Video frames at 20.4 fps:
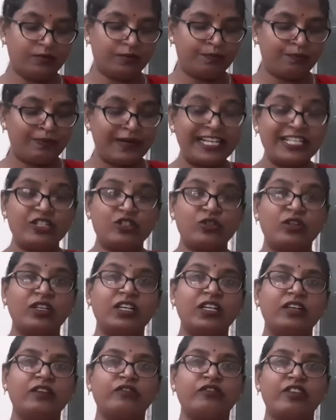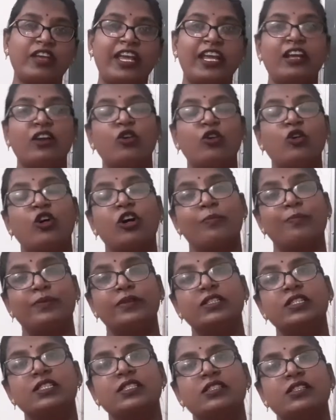particular thing or
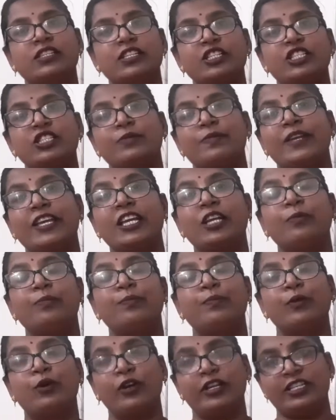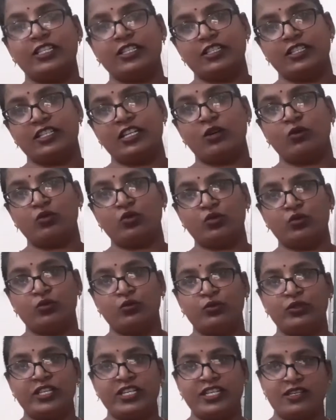person is being pointed out
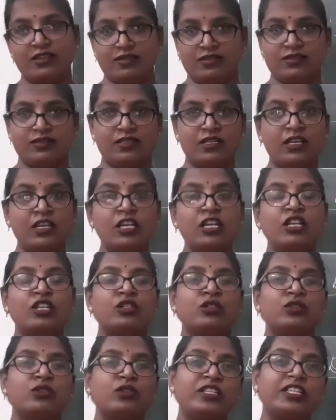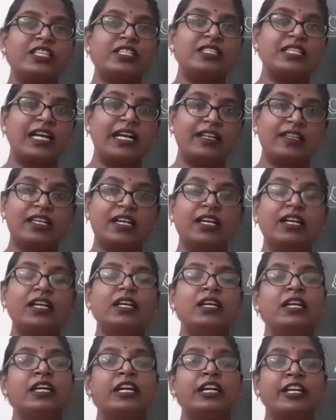through these. So these are the
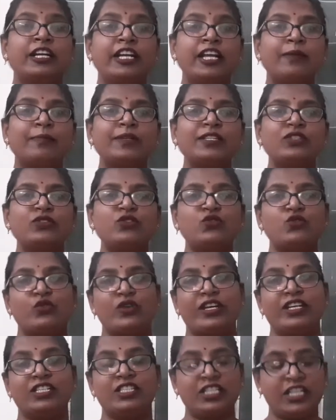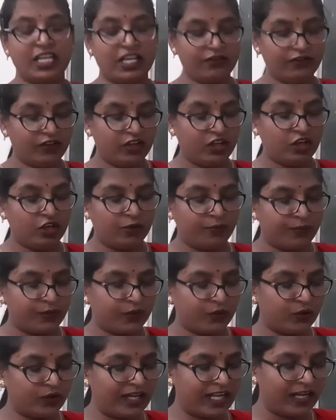demonstrative
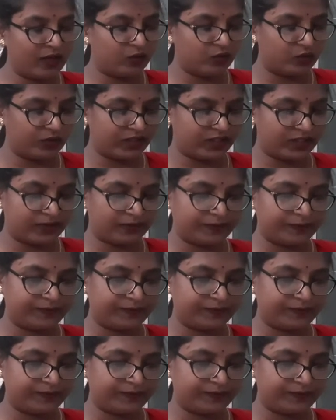pronouns.